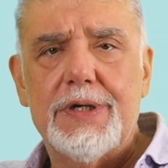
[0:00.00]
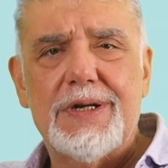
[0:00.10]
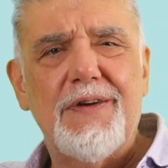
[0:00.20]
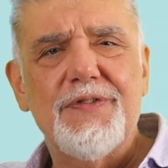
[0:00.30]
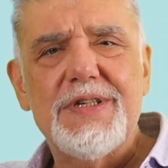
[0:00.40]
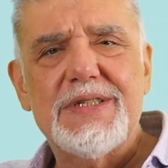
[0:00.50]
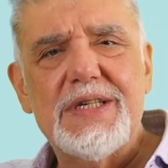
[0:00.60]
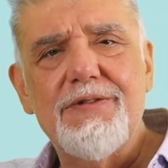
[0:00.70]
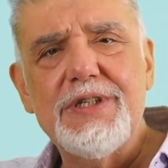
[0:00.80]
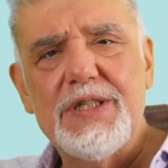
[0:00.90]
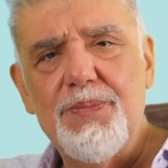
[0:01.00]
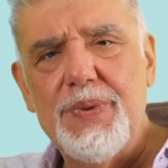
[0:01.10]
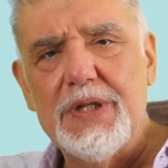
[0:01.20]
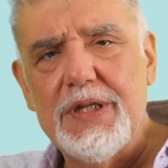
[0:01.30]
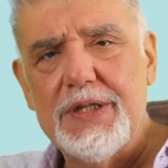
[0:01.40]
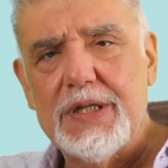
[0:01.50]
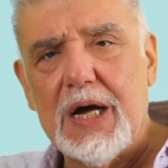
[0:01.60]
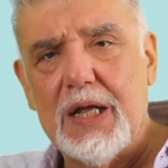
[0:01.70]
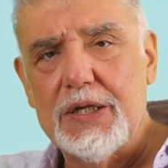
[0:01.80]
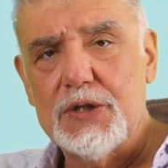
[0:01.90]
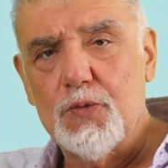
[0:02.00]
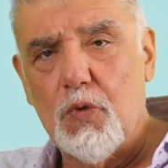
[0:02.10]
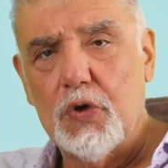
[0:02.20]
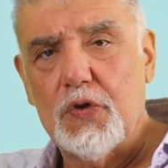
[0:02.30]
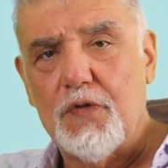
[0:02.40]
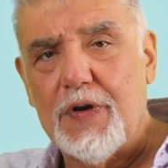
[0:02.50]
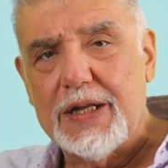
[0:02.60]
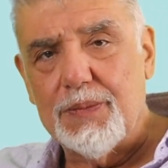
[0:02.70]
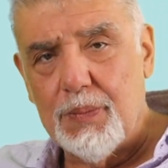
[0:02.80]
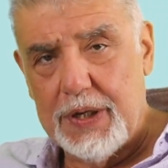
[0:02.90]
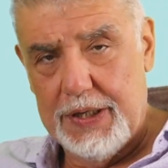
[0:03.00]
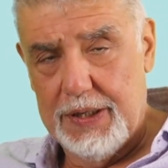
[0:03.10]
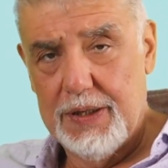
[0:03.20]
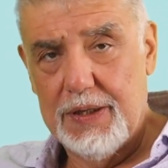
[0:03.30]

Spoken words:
roughly $70 billion worth of hot money